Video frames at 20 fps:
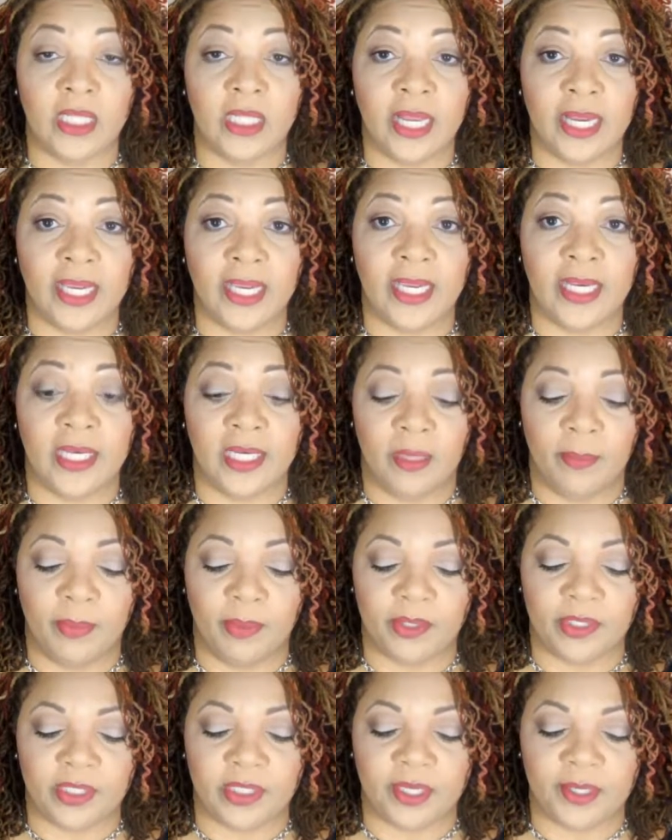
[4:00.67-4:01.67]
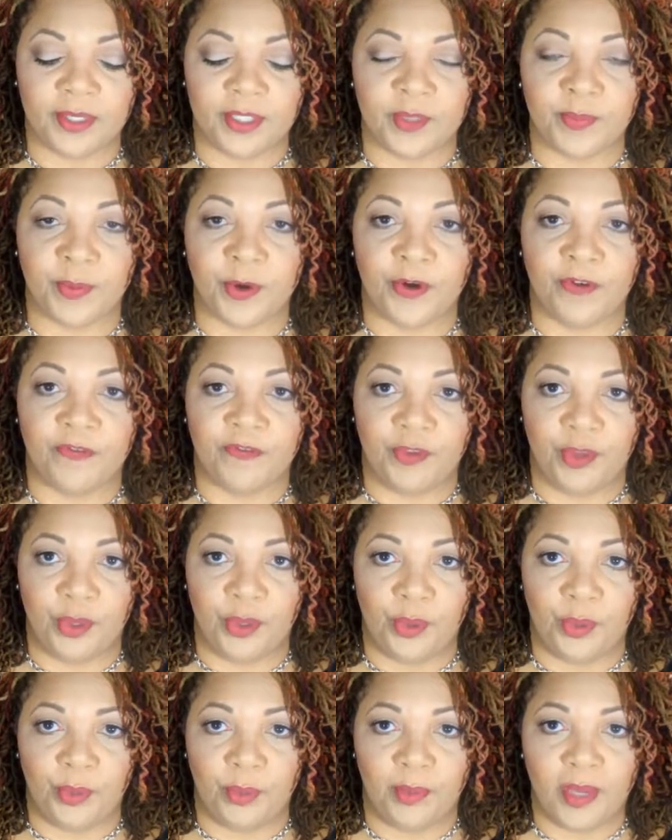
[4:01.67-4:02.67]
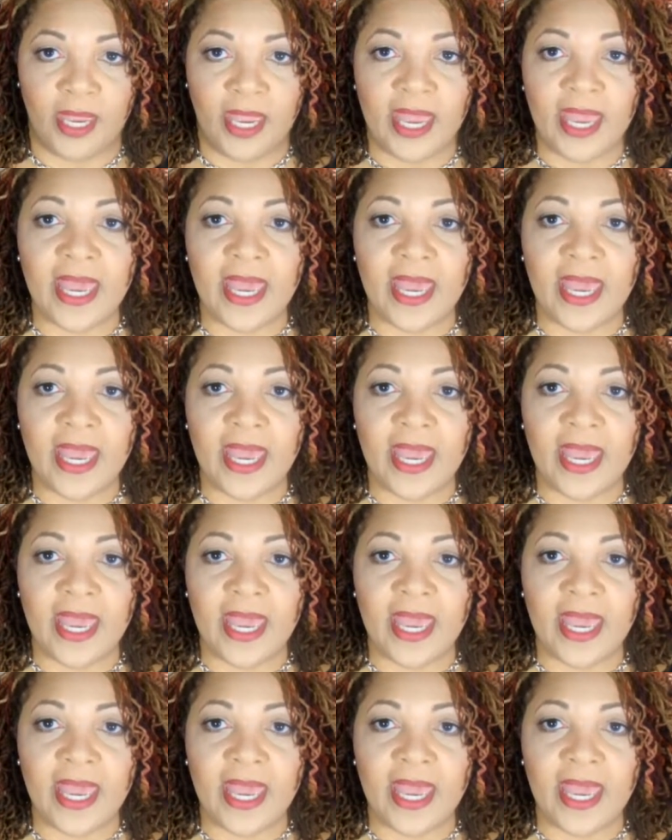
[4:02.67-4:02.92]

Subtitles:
Lucky Number 6 perfume.